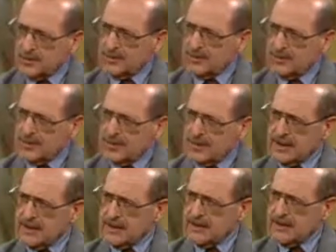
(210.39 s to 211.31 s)
we've
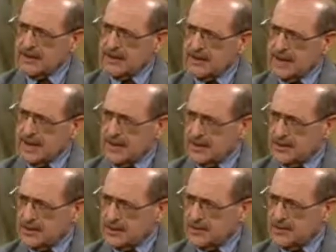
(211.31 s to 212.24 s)
eliminated
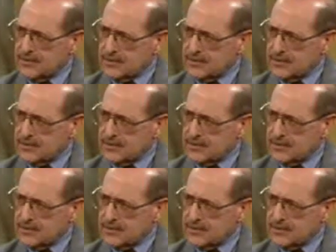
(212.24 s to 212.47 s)
900 different